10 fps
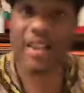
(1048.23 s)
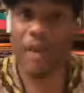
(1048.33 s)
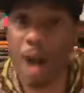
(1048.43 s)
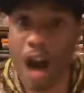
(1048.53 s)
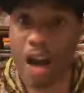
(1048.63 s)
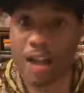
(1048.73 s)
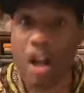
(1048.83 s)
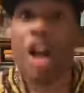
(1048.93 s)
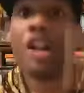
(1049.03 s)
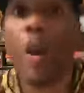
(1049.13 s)
America,
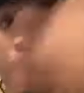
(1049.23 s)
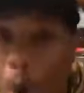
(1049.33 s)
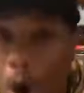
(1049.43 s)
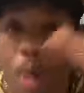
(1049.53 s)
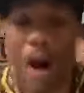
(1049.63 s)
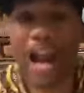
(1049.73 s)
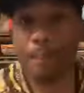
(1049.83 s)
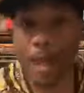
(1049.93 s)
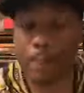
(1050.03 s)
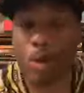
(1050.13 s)
the poor white
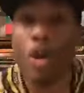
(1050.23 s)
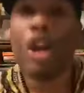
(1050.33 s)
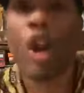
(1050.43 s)
people, the